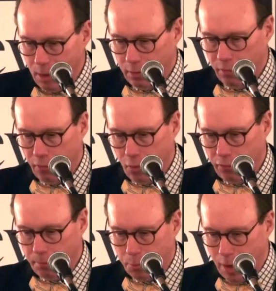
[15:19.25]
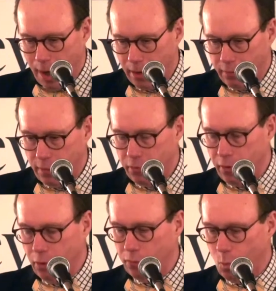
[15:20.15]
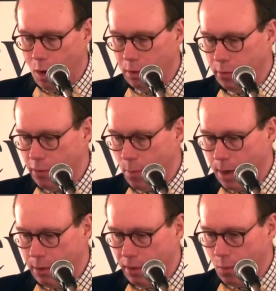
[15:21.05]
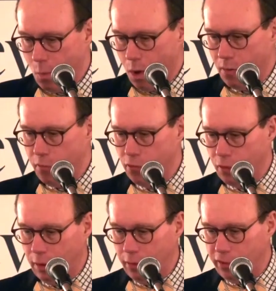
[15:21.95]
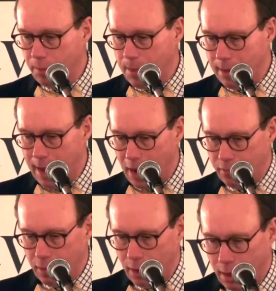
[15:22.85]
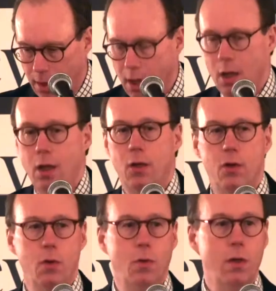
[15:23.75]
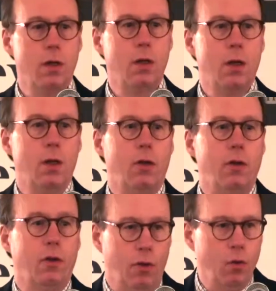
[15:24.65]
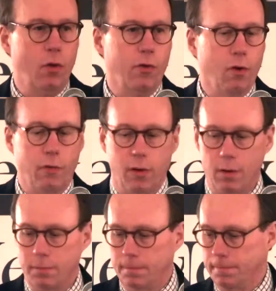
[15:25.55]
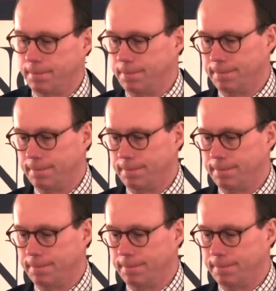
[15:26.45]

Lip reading: to first prize in this year's Walter Duranty Award for Journalistic Mendacity. Dude, you deserve it.